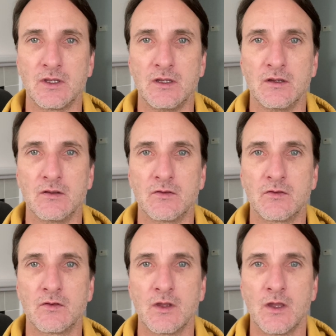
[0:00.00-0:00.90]

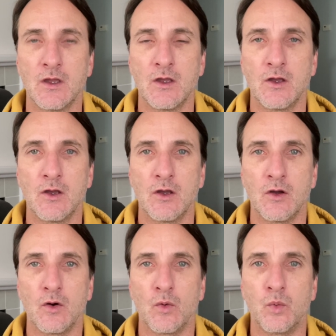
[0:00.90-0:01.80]
is
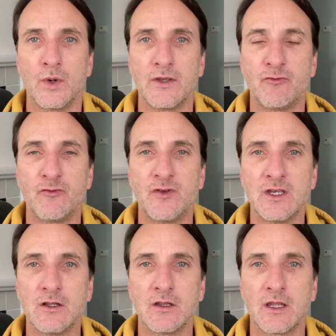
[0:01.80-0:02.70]
we
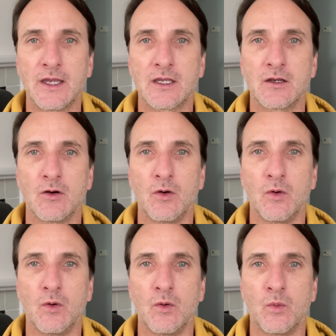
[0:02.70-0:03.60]
feel like
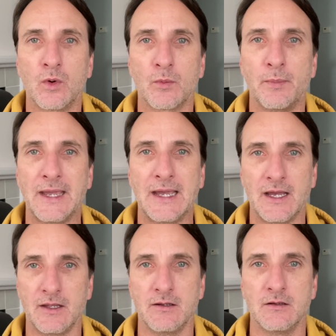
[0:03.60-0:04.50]
we're
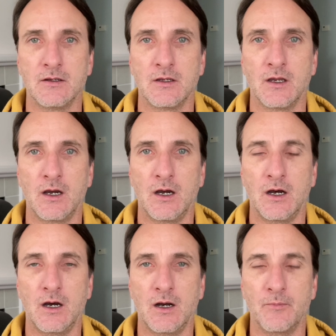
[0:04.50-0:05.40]
bad.
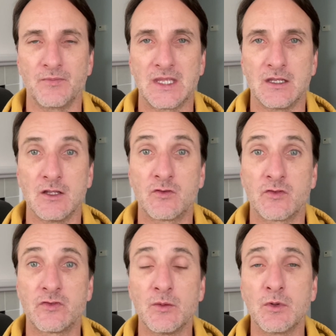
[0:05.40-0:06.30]
It's a
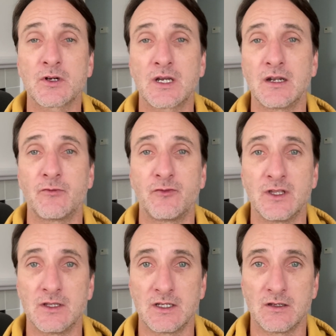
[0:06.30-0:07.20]
similar kind of
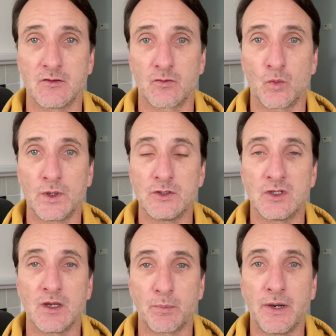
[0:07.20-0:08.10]
feeling as when you
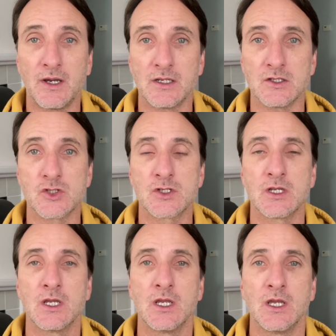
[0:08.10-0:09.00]
get punished.
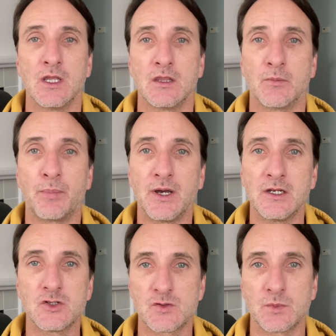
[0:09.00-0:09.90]
The
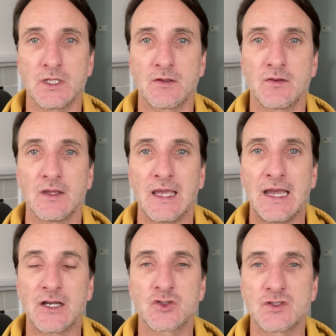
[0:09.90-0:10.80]
punishment
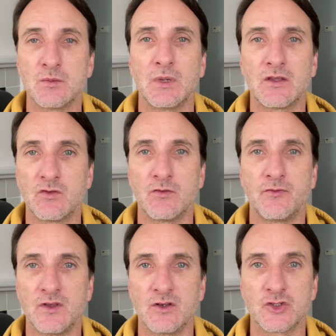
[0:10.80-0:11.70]
actually makes you
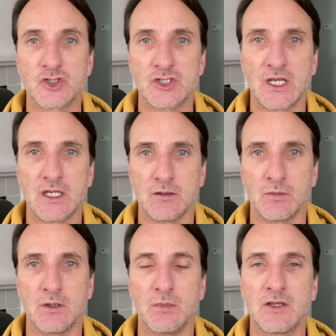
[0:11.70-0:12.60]
feel shame.
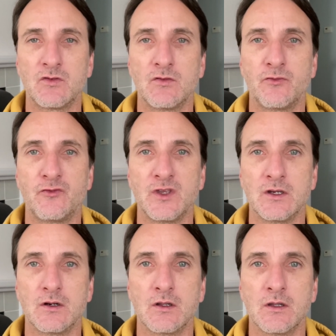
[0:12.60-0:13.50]
It makes you
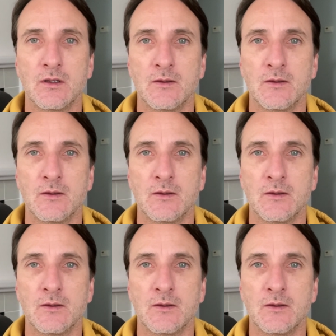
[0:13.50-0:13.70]
feel